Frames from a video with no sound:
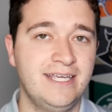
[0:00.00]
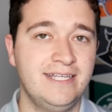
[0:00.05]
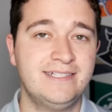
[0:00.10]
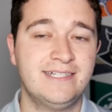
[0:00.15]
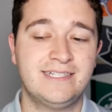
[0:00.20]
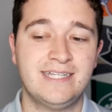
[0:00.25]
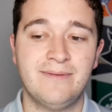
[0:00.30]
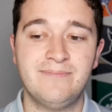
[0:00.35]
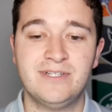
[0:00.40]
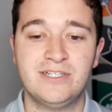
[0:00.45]

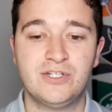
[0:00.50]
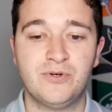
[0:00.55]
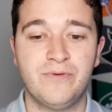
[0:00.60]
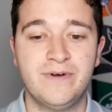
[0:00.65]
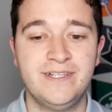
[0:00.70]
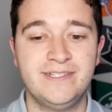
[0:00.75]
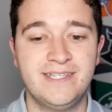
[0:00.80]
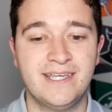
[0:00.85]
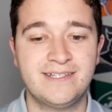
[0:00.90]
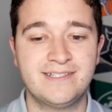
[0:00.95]
he's attempted
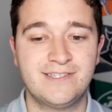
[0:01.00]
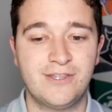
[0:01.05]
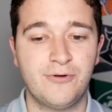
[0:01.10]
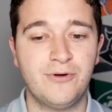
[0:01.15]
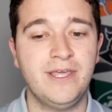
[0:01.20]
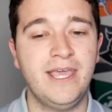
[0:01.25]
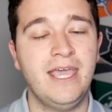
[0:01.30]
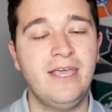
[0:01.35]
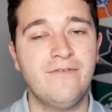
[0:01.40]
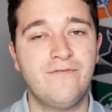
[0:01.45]
26,
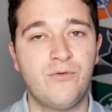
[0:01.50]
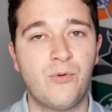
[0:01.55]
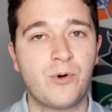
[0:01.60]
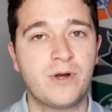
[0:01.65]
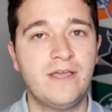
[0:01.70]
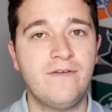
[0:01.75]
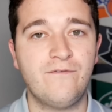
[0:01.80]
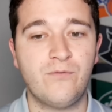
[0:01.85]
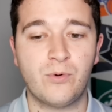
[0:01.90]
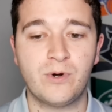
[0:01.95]
38,
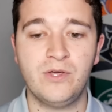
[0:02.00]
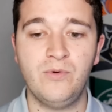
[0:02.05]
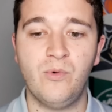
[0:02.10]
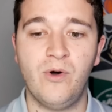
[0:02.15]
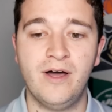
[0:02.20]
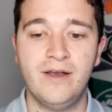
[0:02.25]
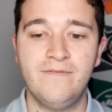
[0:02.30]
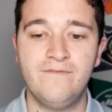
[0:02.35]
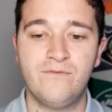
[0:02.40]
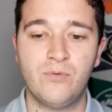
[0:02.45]
40,
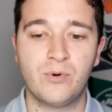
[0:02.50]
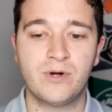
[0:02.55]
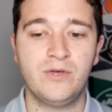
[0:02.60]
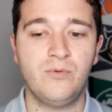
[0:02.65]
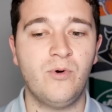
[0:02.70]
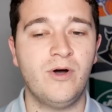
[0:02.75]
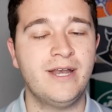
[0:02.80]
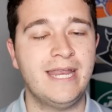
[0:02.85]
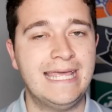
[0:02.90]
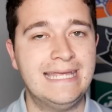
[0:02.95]
41,
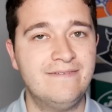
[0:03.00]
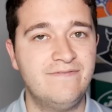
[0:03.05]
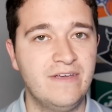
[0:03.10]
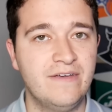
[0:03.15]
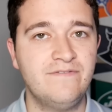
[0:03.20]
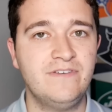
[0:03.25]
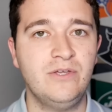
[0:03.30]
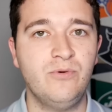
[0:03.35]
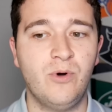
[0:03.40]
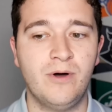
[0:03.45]
41, and
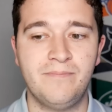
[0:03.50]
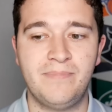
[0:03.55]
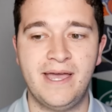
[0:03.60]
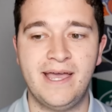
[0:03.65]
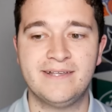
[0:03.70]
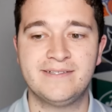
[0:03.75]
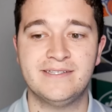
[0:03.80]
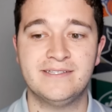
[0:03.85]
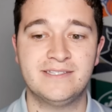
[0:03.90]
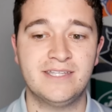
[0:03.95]
51
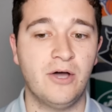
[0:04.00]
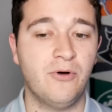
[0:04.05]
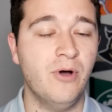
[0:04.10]
passes.